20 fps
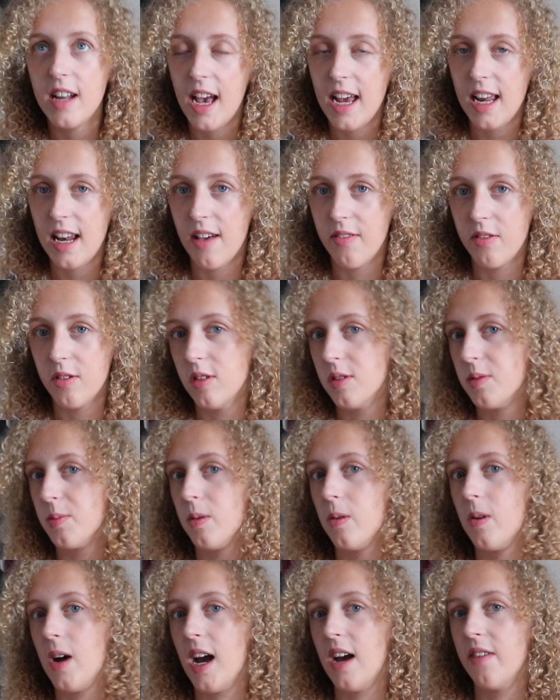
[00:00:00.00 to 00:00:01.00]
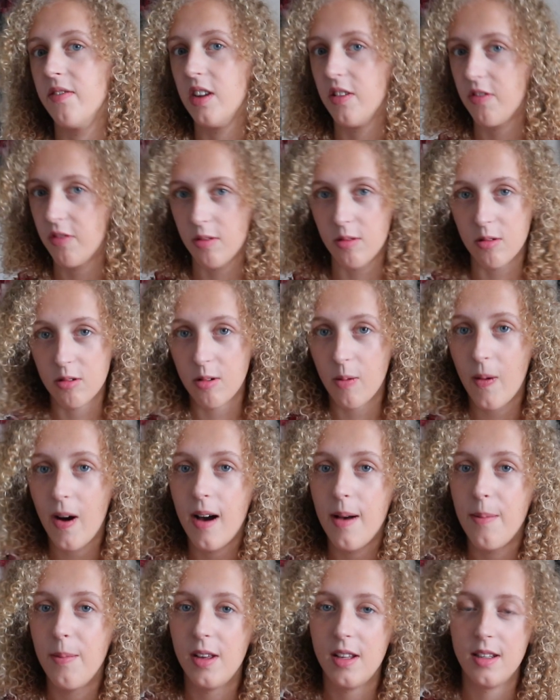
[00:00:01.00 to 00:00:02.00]
A-levels will have different
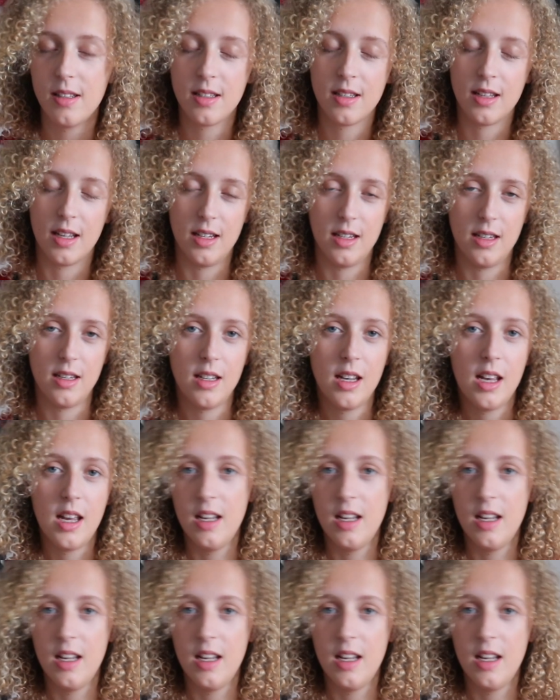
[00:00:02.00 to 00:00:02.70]
requirements and